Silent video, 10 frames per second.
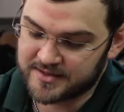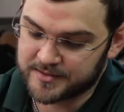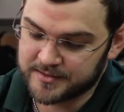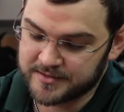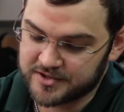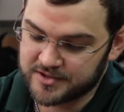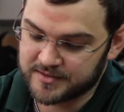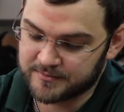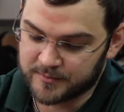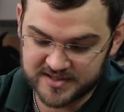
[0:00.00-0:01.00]
through. You
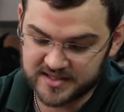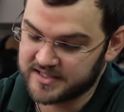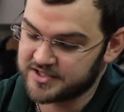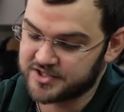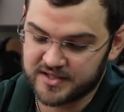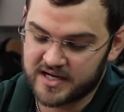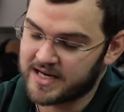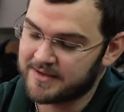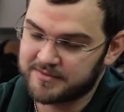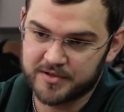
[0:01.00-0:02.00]
shouldn't, once again, should
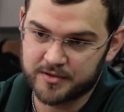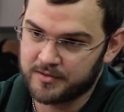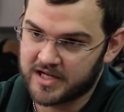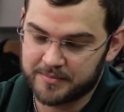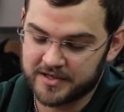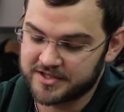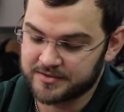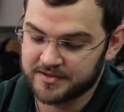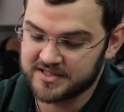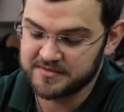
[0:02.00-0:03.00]
not have to put a whole lot of
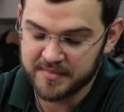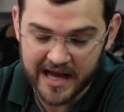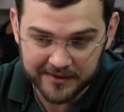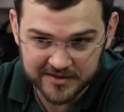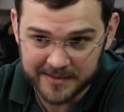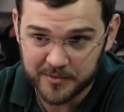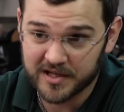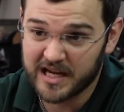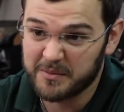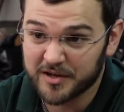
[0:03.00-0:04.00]
pressure on this. You may have to tap it
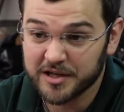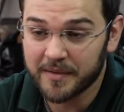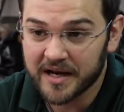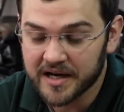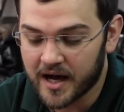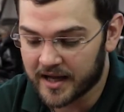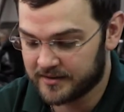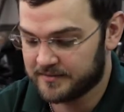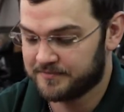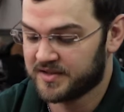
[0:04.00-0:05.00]
with a hammer, you may not.
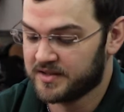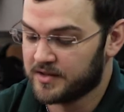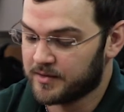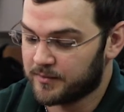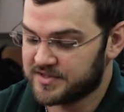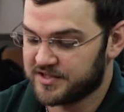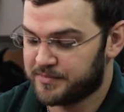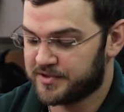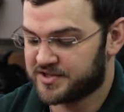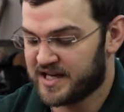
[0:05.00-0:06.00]
Once you
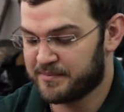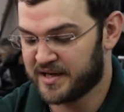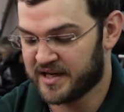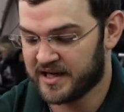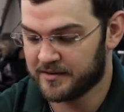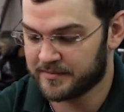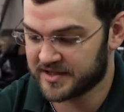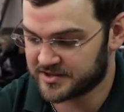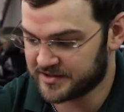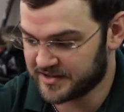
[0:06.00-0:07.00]
push that pin out,
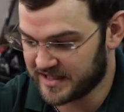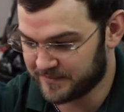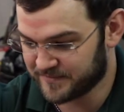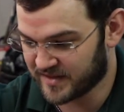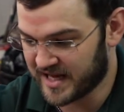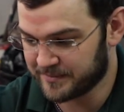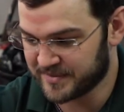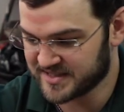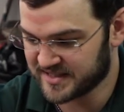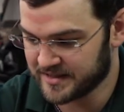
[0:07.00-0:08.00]
make sure you keep light
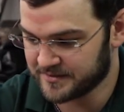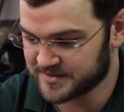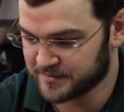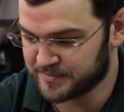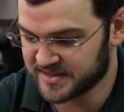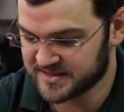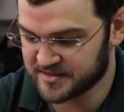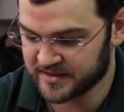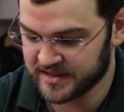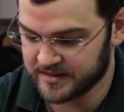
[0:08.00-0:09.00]
pins together so pins
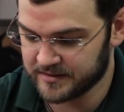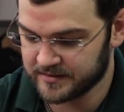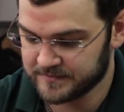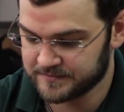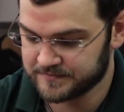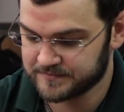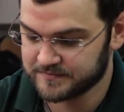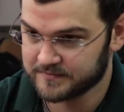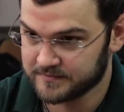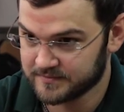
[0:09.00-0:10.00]
go together.
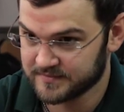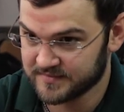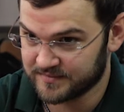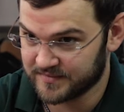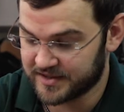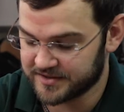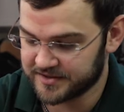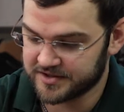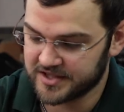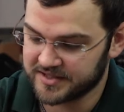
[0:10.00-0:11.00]
Here's
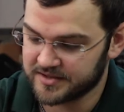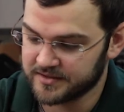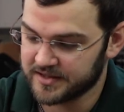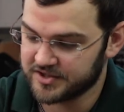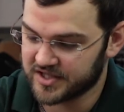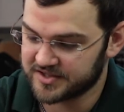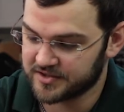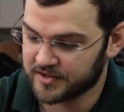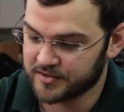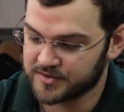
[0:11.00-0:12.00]
your ejector.
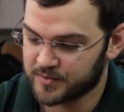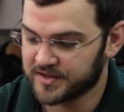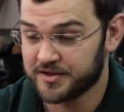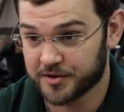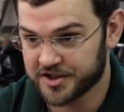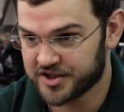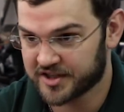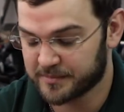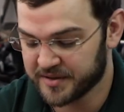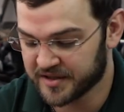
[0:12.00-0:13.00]
Ejector goes with your
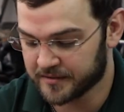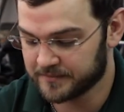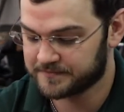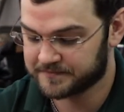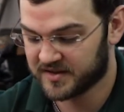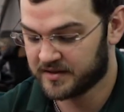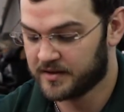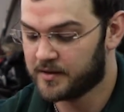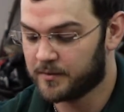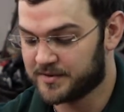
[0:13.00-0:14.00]
ejector pin.
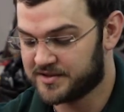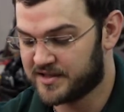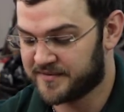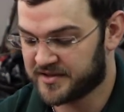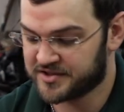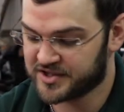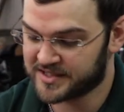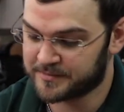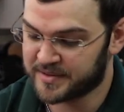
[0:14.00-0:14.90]
Once you have your ejector